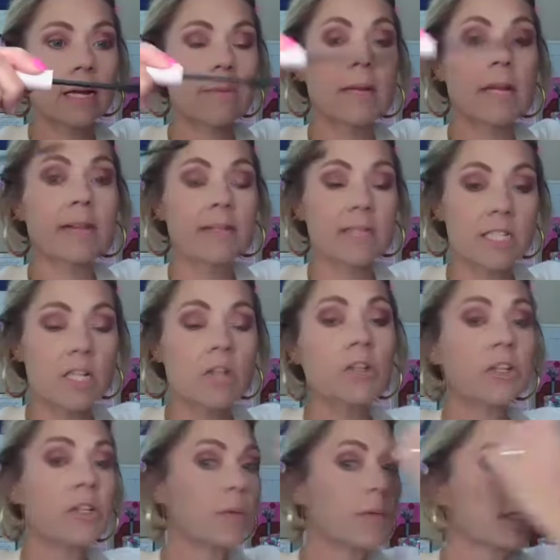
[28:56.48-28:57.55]
but this is our
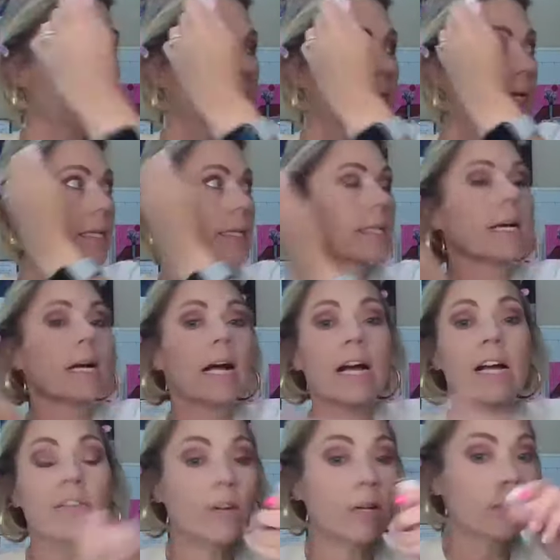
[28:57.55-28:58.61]
newest, and
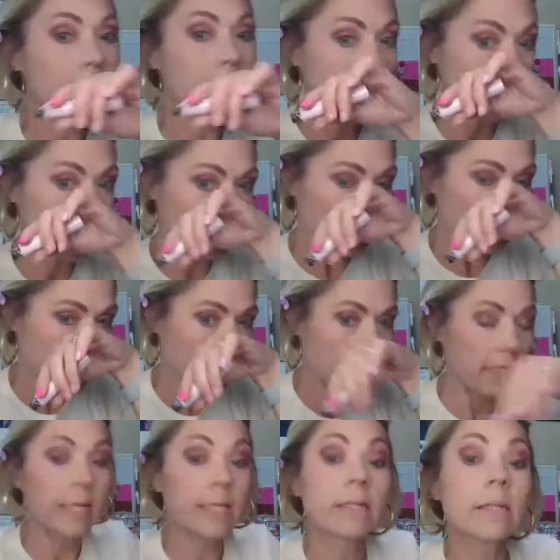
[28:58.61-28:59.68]
I have fallen in love with
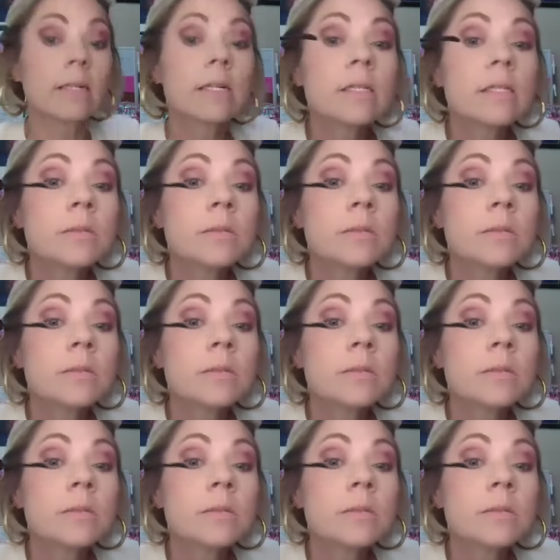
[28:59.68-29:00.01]
it. And